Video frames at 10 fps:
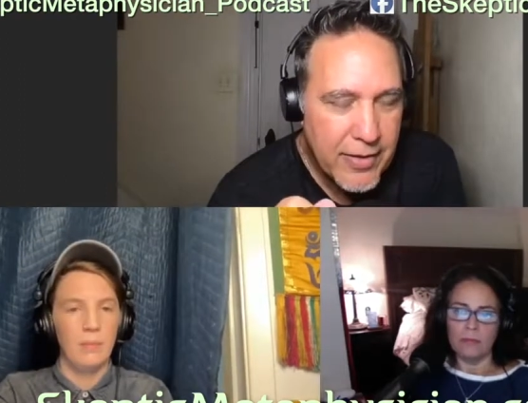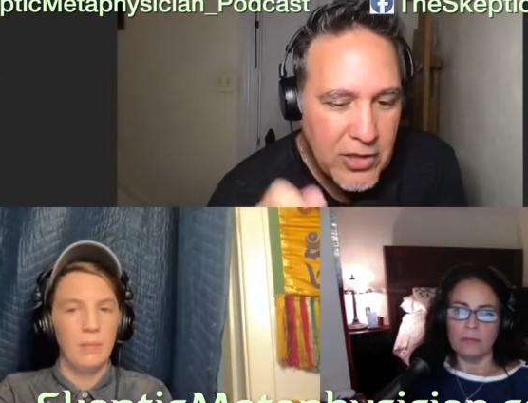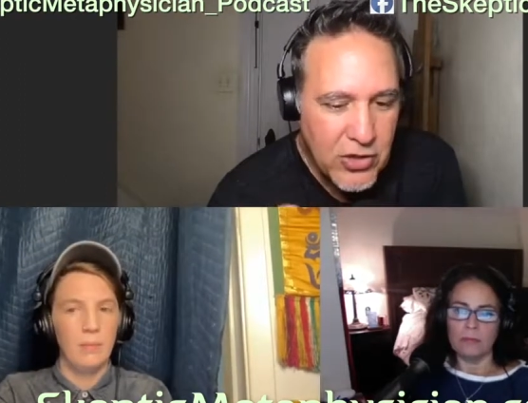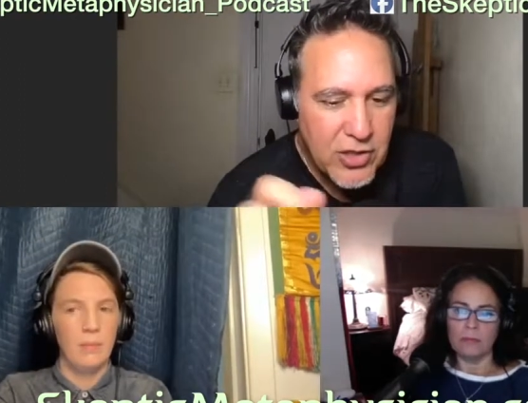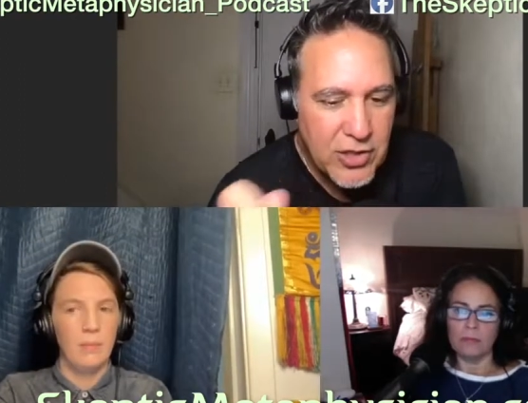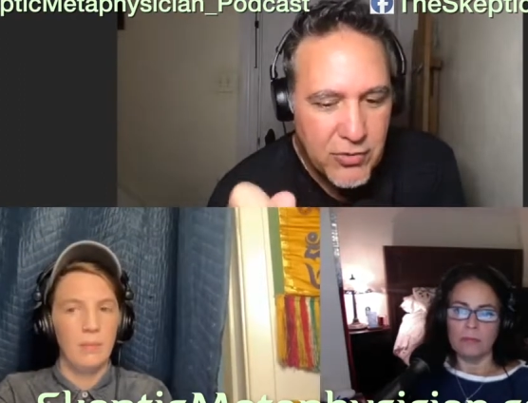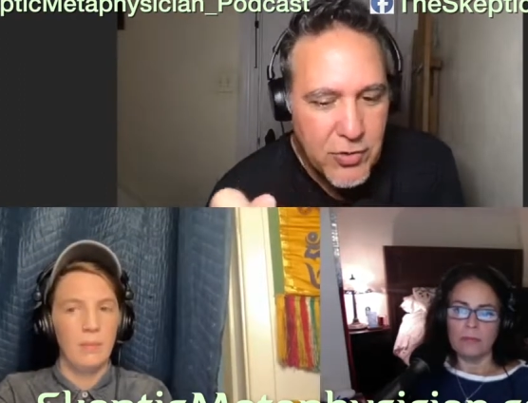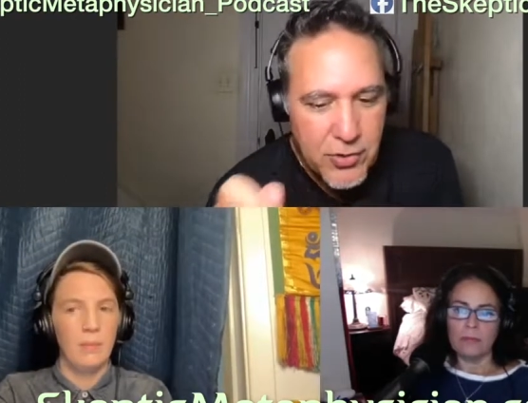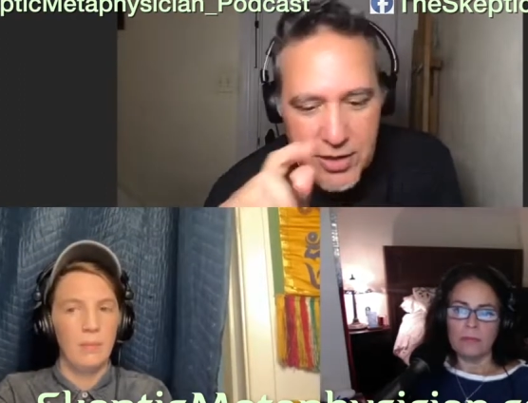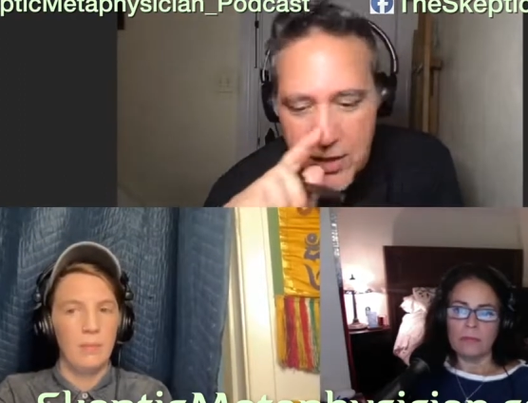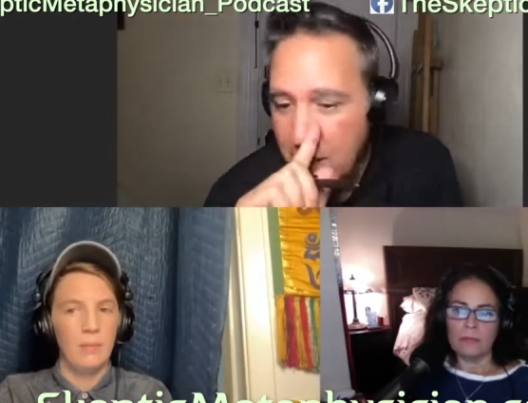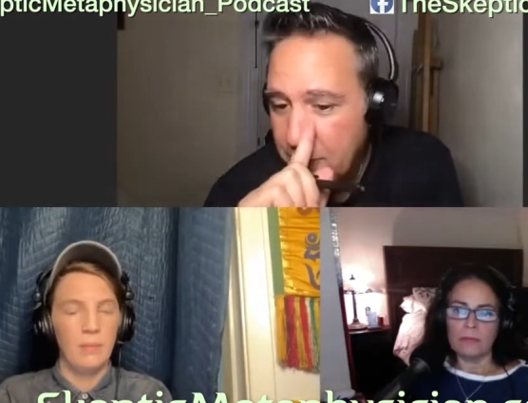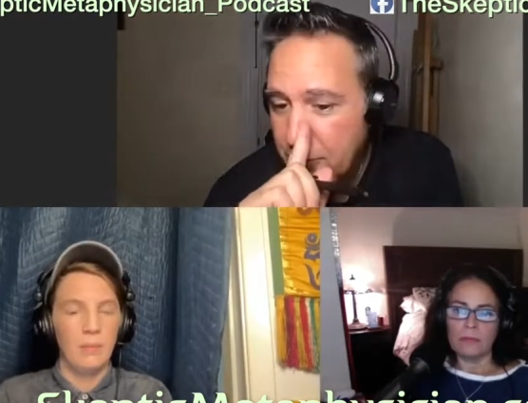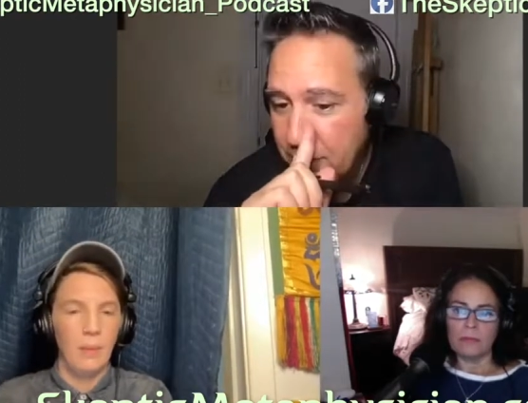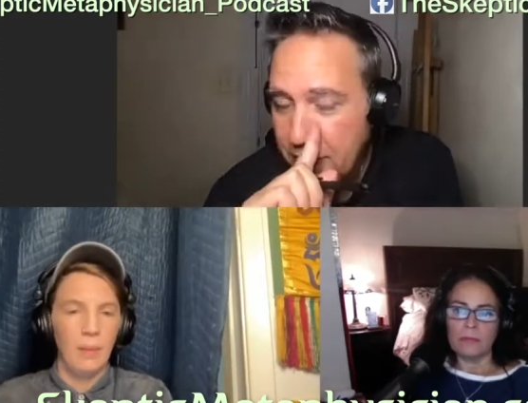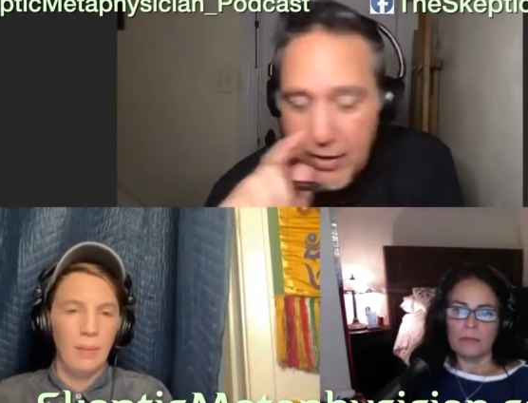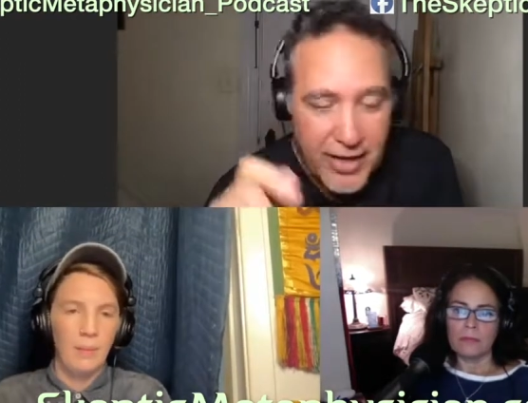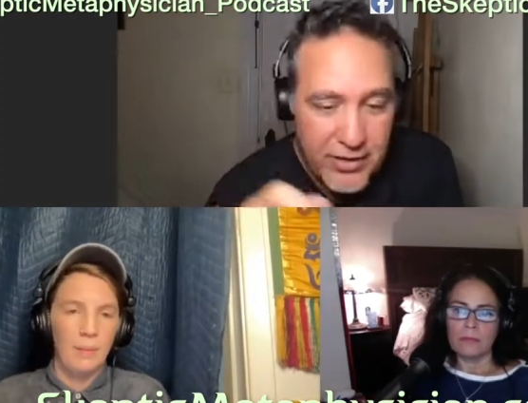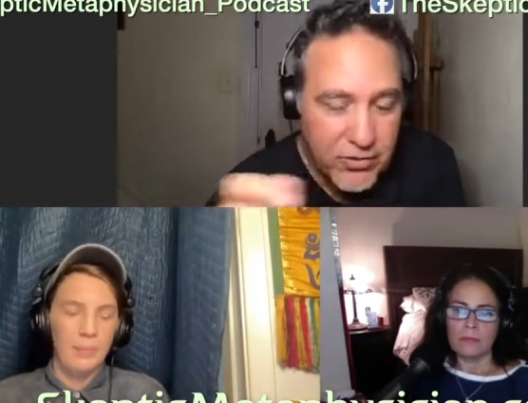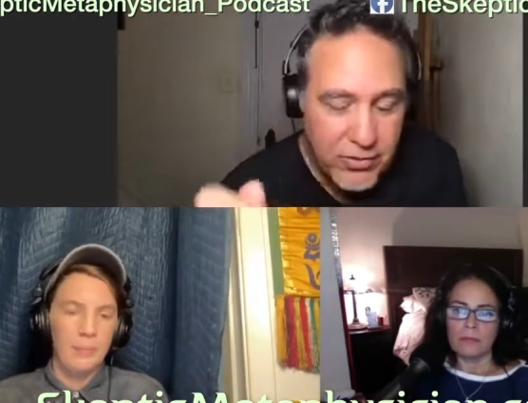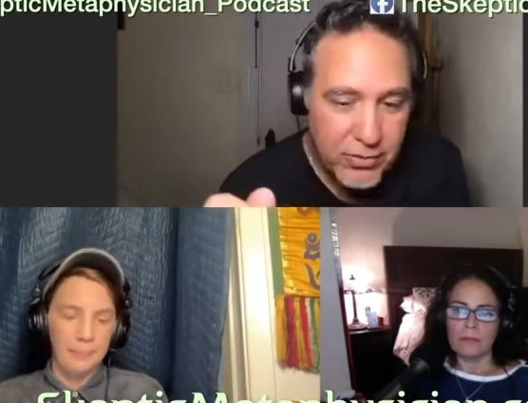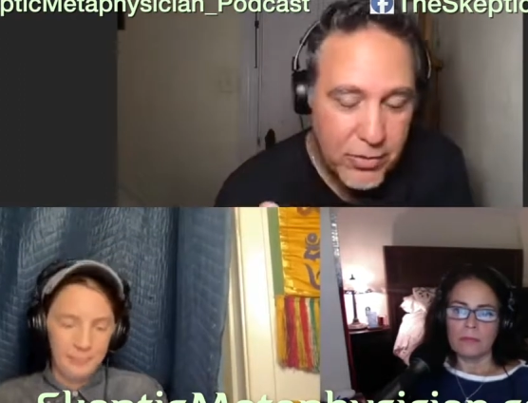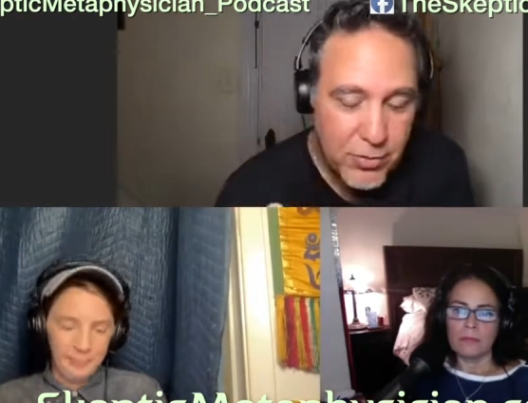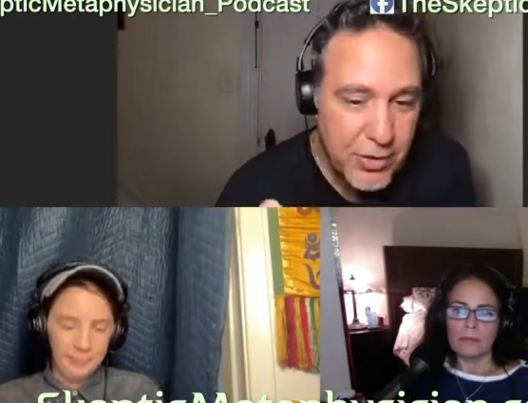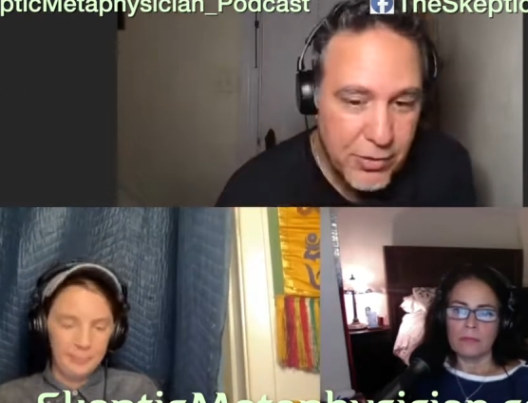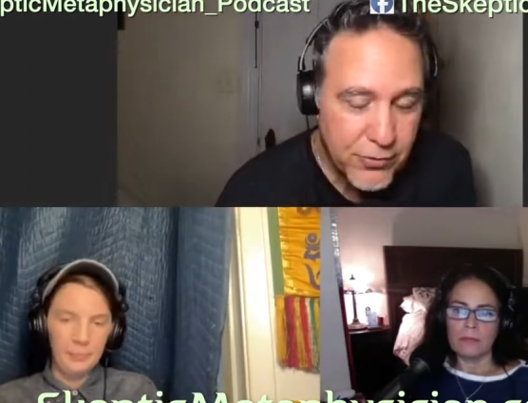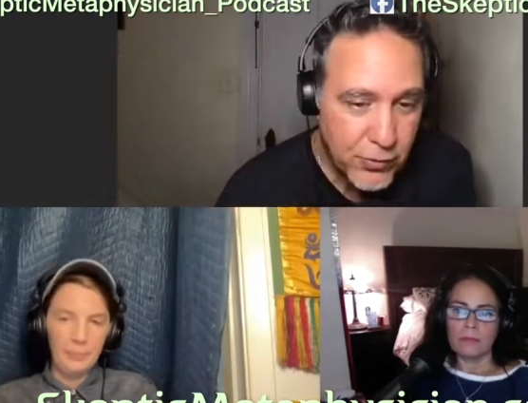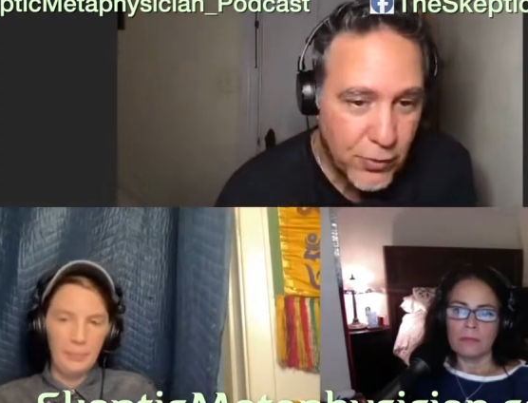Speaker 1: each interview that comes in the last three or